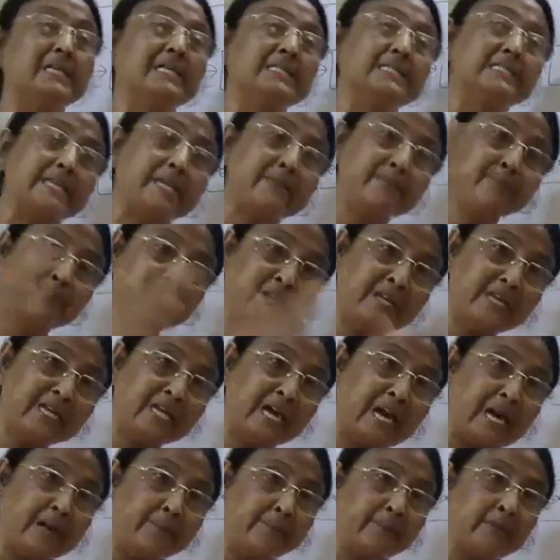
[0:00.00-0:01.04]
Same thing
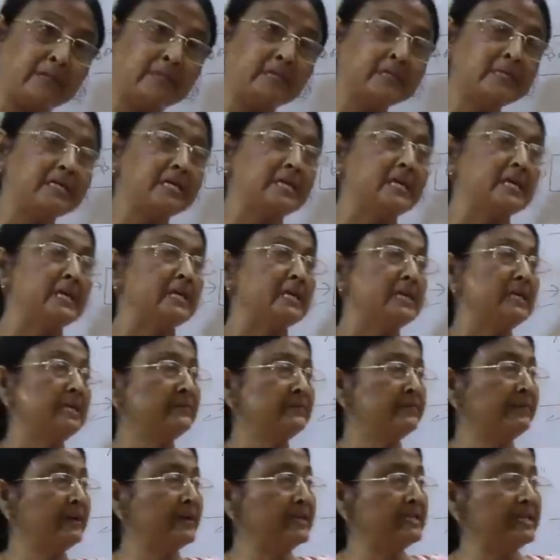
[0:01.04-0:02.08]
happen
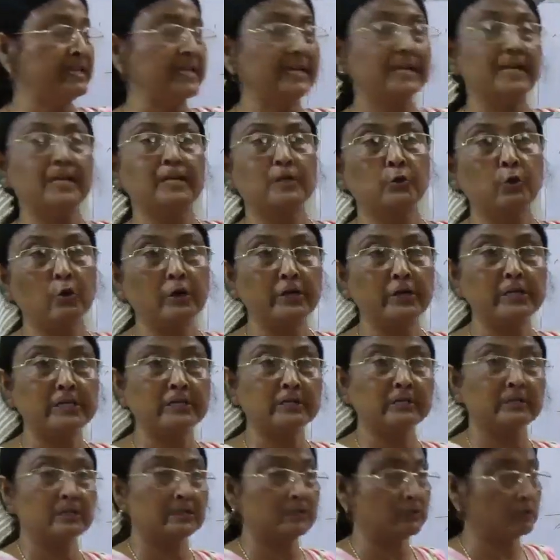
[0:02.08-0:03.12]
if I take a toy
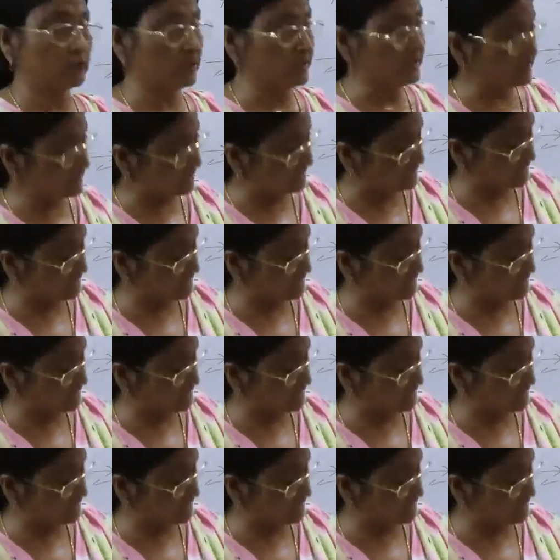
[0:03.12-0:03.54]
car